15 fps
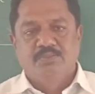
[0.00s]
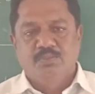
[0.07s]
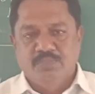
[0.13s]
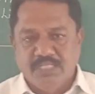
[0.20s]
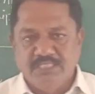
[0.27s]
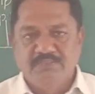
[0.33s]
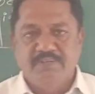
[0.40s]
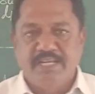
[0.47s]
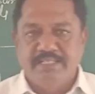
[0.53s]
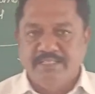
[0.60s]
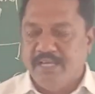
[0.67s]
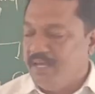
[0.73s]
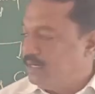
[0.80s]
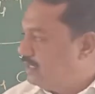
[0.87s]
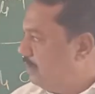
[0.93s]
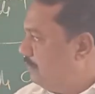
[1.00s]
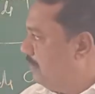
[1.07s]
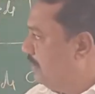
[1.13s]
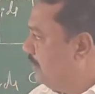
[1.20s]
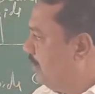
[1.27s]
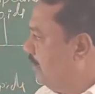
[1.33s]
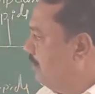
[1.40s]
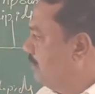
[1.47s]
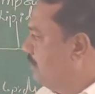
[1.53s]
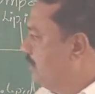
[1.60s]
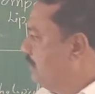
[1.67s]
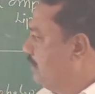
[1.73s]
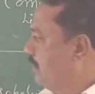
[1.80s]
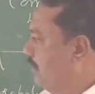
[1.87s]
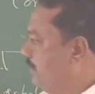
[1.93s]
So that's why they are called
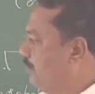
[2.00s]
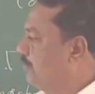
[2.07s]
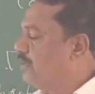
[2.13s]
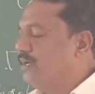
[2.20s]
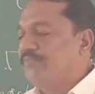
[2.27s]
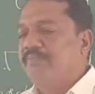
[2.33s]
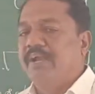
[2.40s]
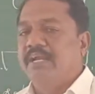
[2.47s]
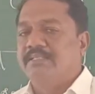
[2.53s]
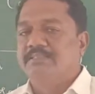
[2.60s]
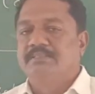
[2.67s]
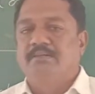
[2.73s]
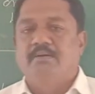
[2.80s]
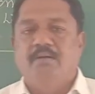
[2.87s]
the neutral fats.